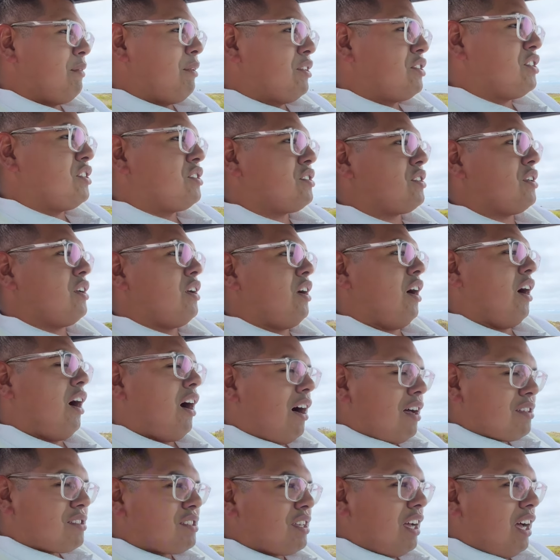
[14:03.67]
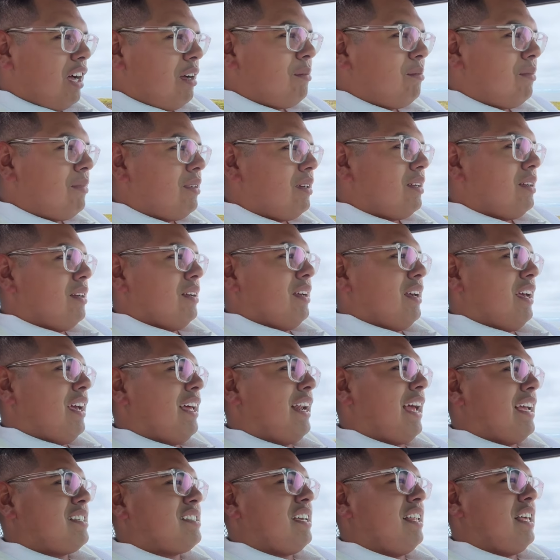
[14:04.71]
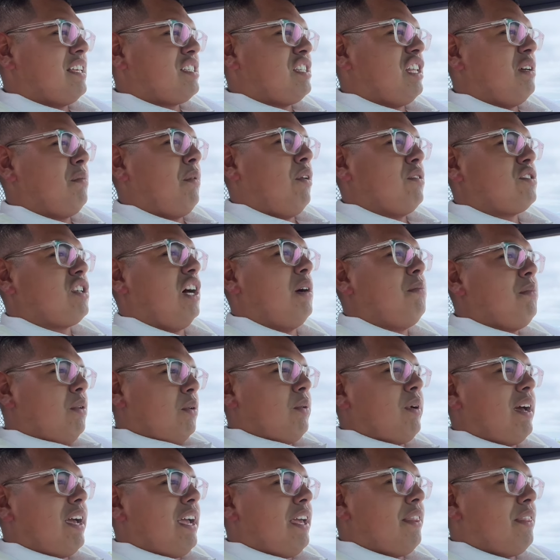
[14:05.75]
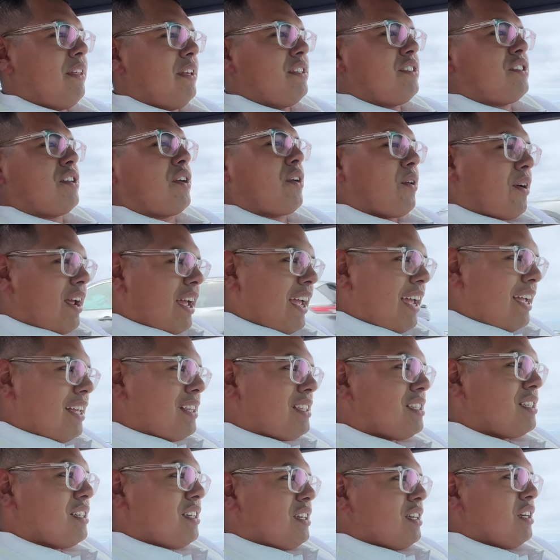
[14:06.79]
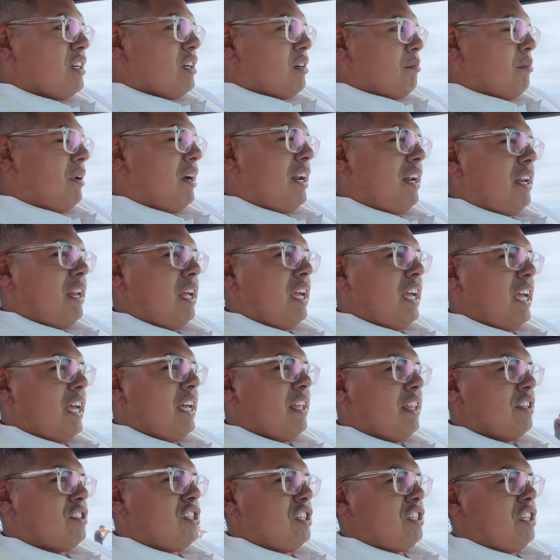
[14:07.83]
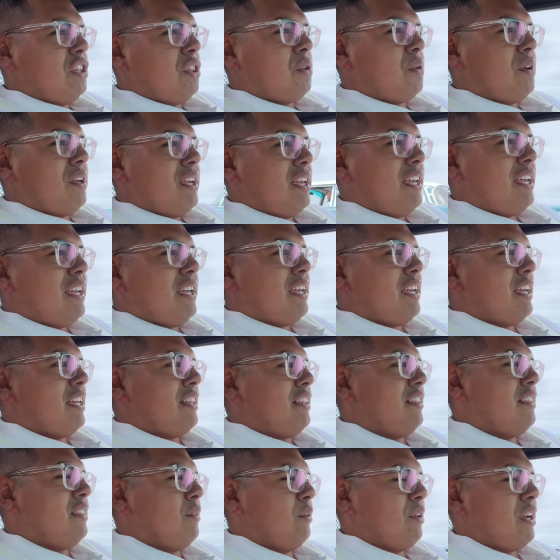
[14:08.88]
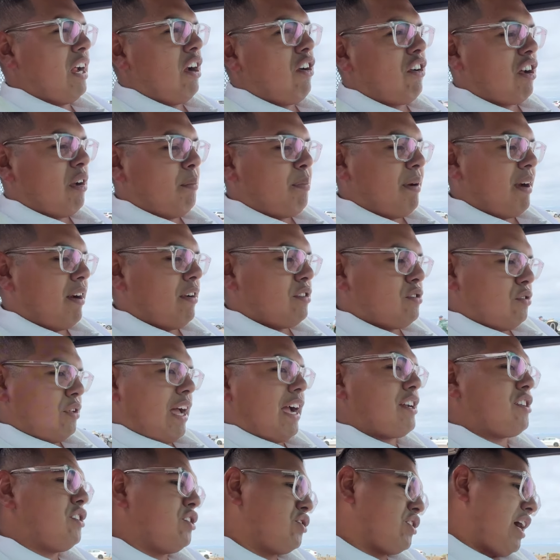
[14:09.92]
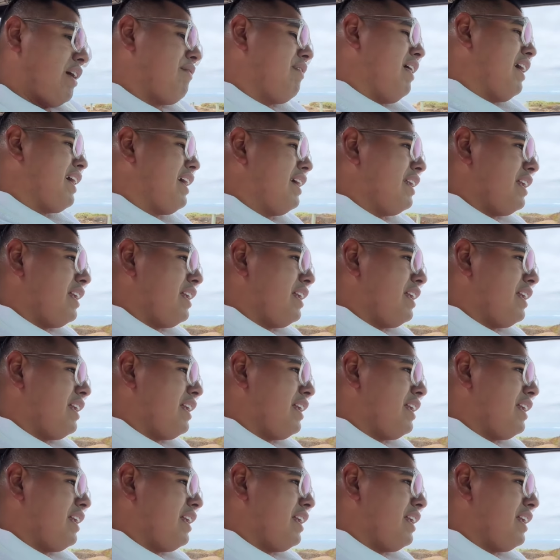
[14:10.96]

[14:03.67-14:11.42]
which is awesome, and I see this in the most humble way. It's great, but the GT3 will never compare to actually driving like an